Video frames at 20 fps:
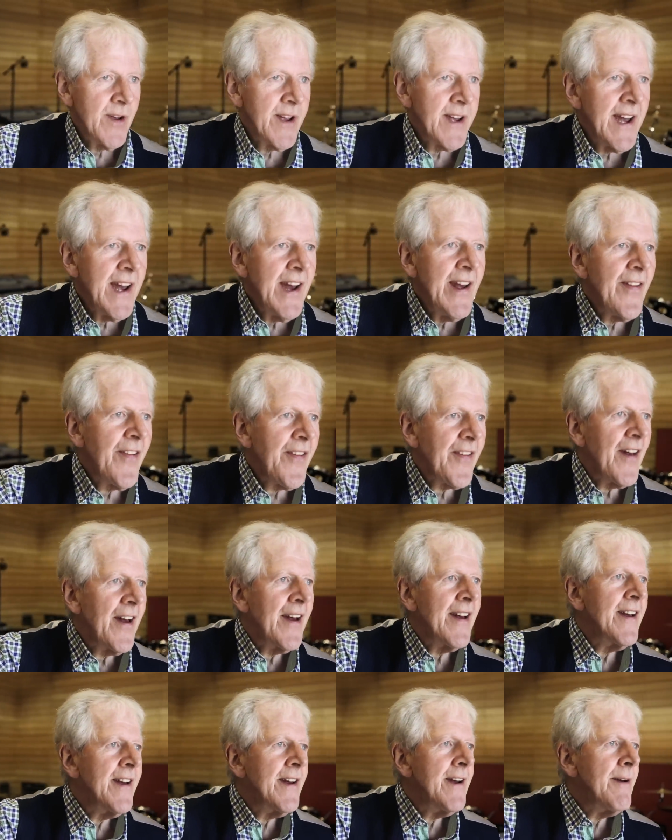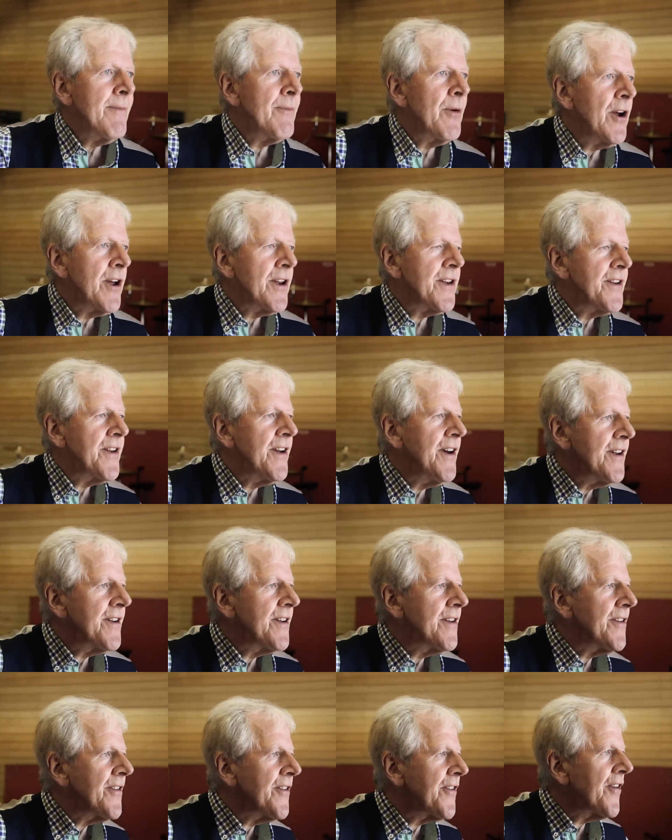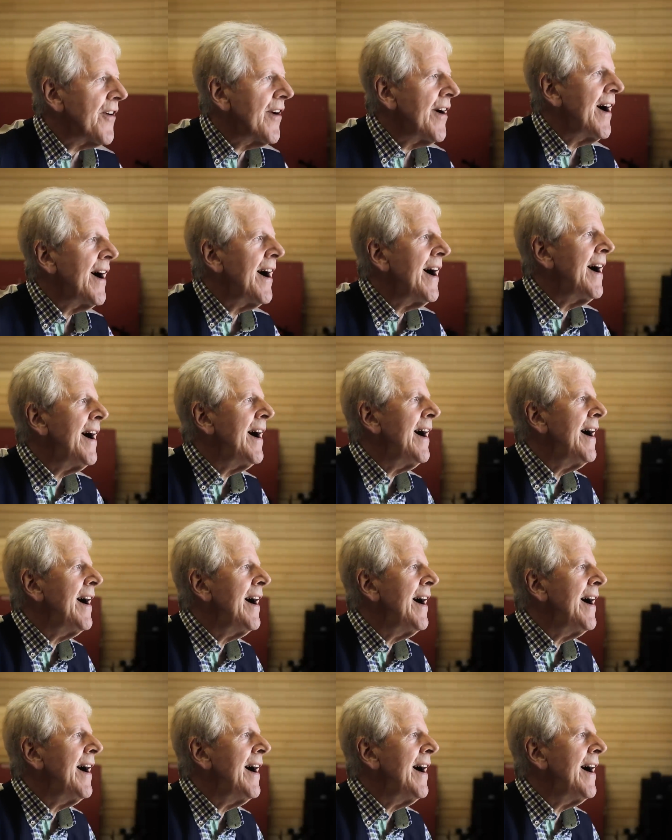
We can't say we didn't try.